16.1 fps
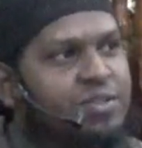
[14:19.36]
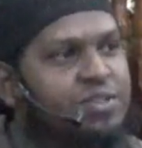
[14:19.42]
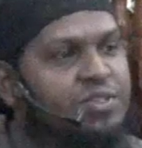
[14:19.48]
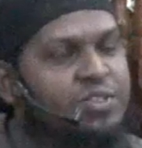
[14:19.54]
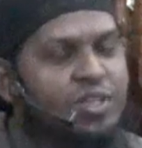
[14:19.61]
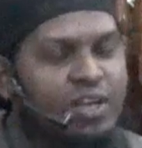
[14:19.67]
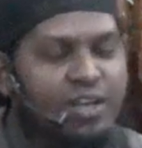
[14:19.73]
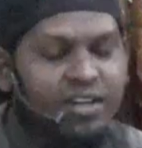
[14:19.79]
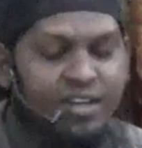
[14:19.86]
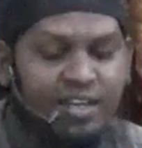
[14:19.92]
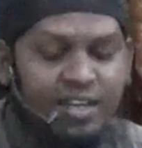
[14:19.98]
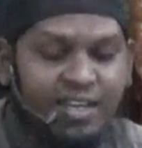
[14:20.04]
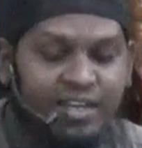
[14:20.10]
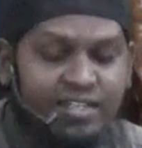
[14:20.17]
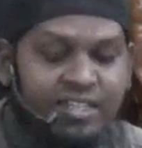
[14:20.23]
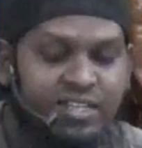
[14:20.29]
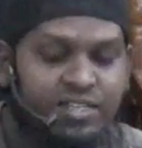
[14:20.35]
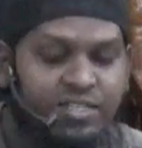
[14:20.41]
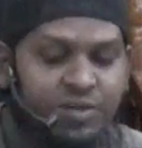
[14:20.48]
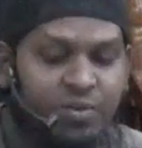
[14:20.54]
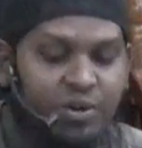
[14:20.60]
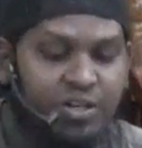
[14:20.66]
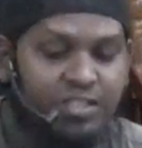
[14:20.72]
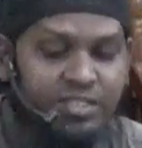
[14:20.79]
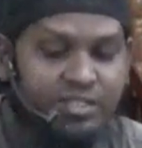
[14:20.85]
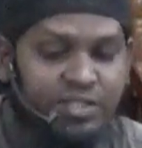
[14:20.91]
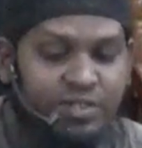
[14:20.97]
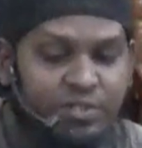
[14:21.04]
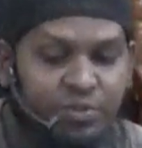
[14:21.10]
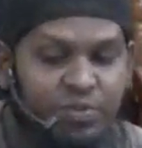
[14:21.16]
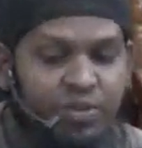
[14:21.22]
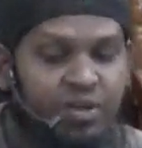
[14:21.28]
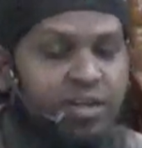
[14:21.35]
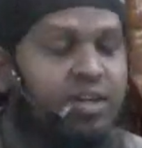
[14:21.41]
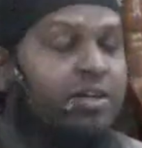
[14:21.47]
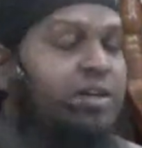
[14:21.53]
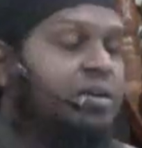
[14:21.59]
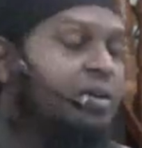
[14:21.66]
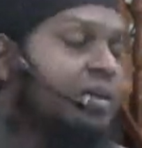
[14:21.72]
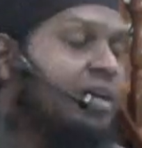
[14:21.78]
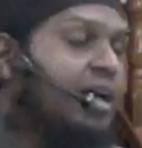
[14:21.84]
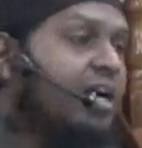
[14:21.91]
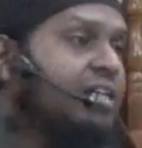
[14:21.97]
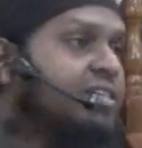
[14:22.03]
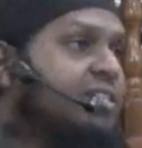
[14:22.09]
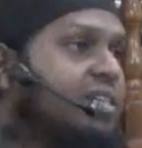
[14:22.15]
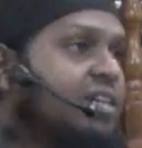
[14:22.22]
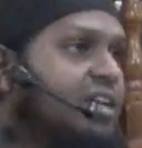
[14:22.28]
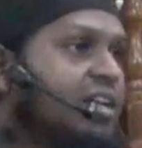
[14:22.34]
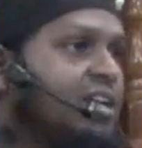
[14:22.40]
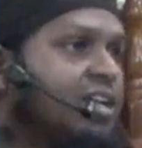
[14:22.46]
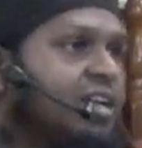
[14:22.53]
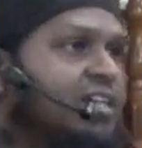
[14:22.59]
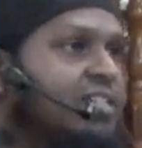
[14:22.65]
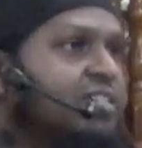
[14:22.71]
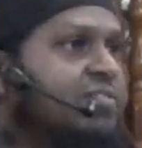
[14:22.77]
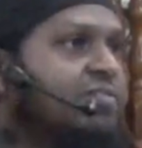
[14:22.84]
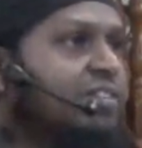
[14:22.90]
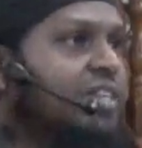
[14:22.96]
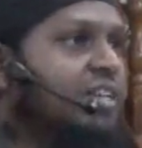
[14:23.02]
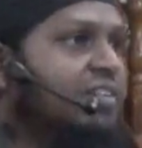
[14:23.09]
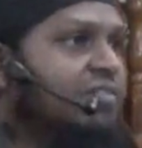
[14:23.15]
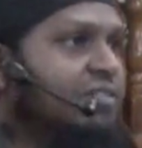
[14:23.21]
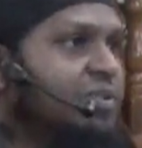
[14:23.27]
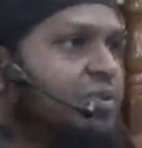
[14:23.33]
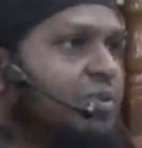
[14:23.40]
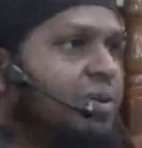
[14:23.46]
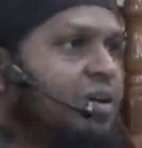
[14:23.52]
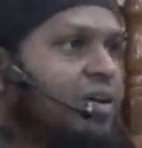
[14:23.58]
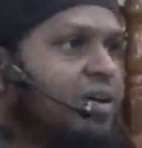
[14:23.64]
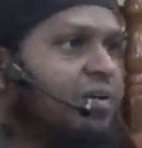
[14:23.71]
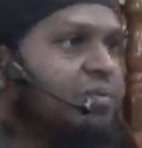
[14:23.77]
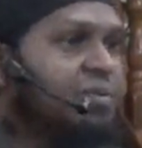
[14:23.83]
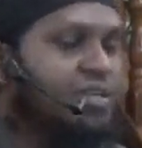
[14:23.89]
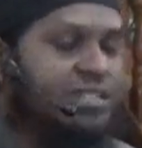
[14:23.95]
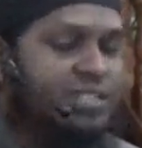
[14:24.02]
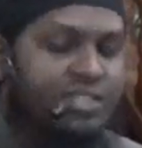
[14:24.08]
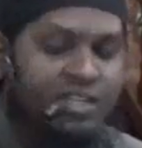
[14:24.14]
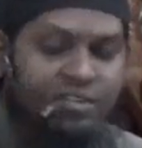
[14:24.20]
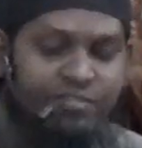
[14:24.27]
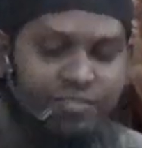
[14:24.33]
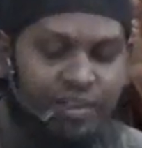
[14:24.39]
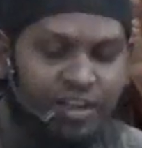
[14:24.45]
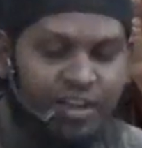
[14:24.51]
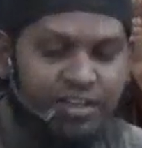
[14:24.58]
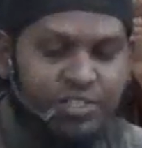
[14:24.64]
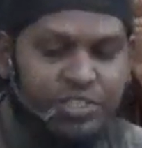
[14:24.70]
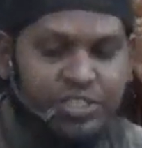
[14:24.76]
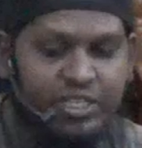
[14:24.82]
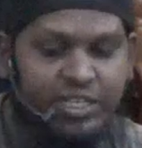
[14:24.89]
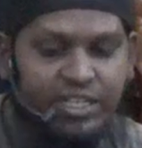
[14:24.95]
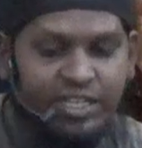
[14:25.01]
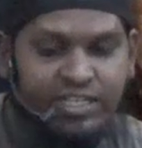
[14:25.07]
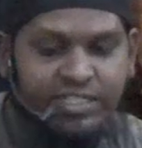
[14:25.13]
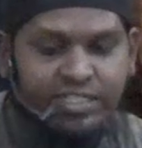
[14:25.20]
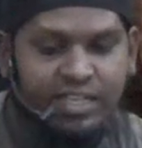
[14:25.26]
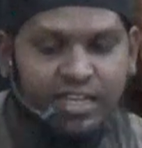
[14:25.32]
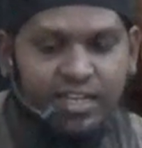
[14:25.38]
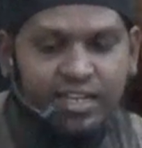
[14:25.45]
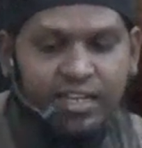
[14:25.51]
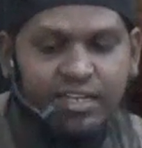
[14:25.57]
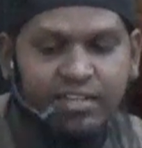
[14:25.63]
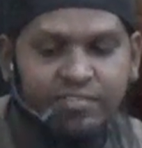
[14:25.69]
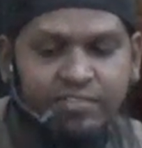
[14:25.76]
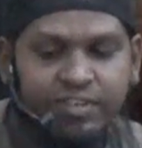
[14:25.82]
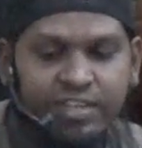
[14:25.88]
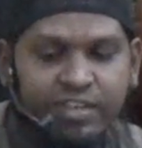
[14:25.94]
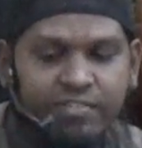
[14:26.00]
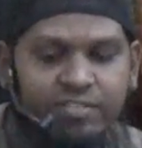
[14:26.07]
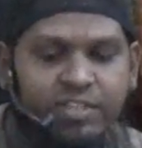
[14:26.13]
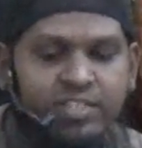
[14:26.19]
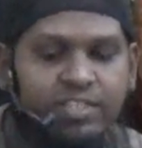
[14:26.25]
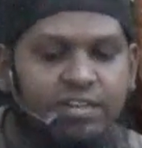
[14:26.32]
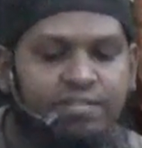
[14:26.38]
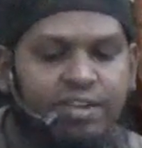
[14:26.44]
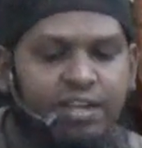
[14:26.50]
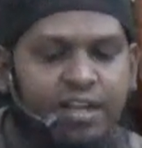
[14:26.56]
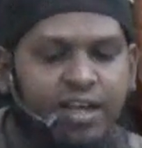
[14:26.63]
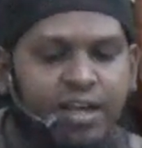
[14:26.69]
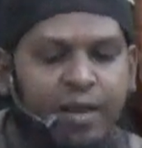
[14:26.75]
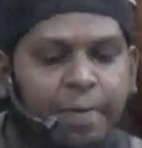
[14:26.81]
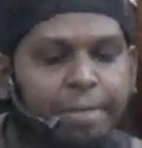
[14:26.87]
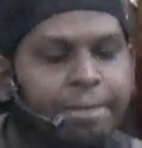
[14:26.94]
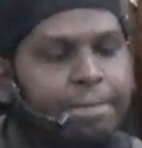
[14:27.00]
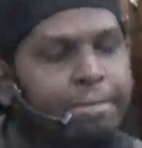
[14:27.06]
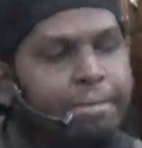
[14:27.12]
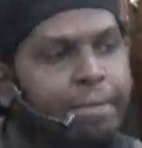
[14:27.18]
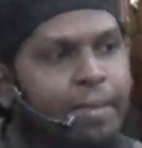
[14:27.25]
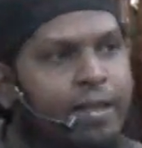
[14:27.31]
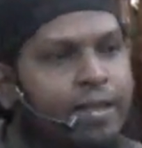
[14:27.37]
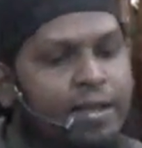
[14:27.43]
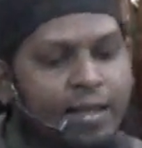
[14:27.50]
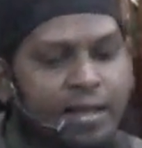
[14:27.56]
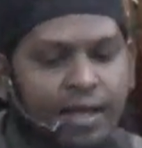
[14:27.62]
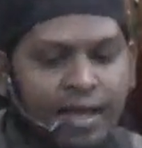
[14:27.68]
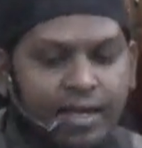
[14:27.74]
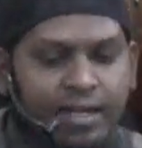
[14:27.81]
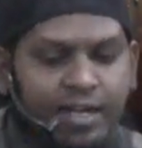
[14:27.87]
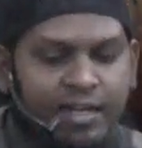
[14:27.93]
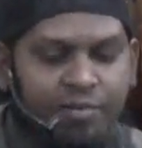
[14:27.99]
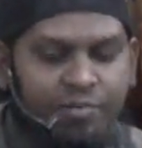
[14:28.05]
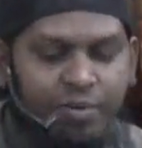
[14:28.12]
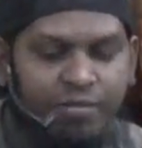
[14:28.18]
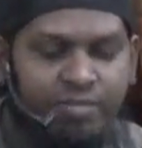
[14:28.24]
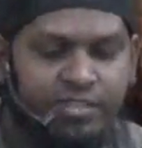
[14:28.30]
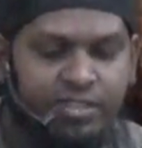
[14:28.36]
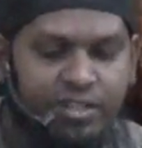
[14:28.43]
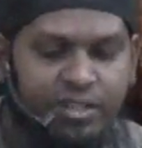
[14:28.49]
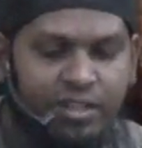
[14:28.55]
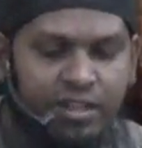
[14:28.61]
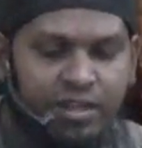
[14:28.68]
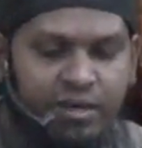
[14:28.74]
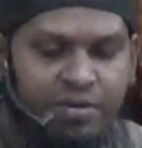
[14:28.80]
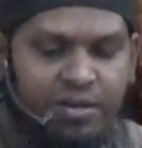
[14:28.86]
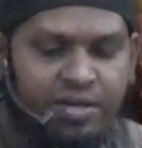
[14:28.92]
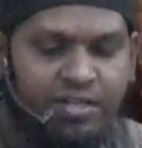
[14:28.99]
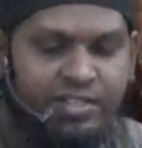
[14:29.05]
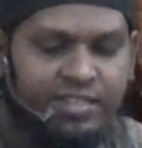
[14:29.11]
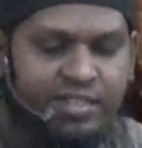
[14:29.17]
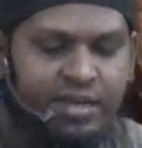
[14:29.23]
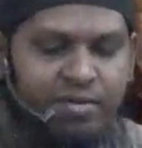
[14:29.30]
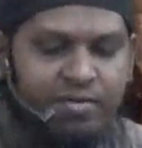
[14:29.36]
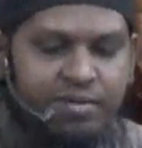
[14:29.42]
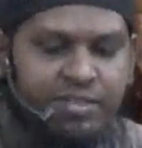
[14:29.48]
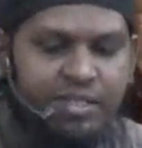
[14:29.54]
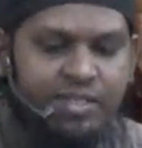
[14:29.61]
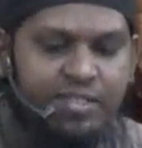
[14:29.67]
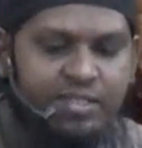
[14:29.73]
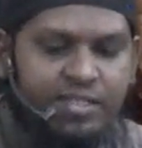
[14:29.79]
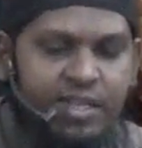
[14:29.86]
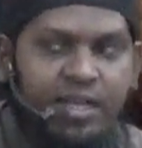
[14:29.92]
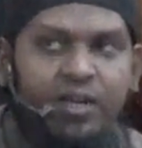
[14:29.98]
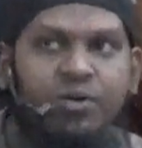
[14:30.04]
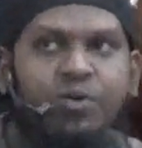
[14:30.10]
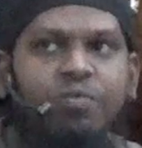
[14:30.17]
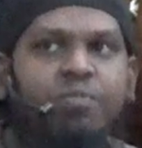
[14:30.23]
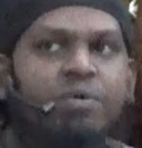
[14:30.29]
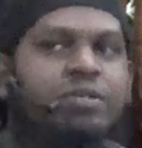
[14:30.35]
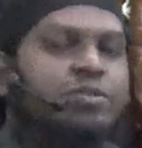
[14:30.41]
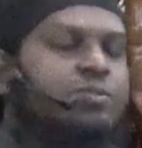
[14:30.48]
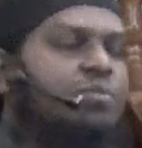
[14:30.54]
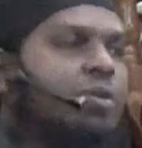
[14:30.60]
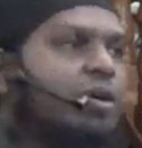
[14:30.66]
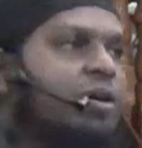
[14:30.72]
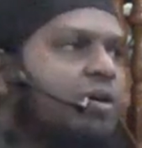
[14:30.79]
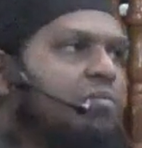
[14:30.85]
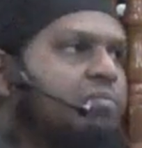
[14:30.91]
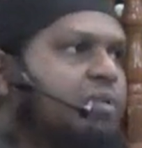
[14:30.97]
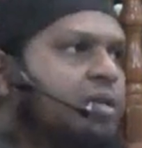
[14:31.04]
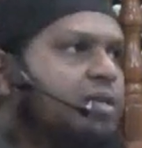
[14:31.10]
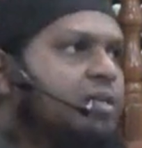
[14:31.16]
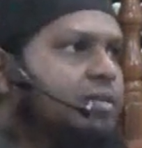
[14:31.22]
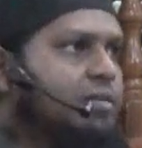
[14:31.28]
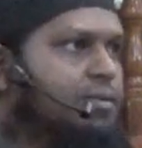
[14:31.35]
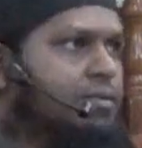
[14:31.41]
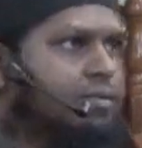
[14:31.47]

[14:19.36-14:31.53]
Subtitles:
You should hasten towards the dua, asking Allah to forgive you. Wa istighfar, you should hasten in the forgiveness of Allah. And then the Prophet sallallahu alaihi wasallam says, Ya Ummatu Muhammad.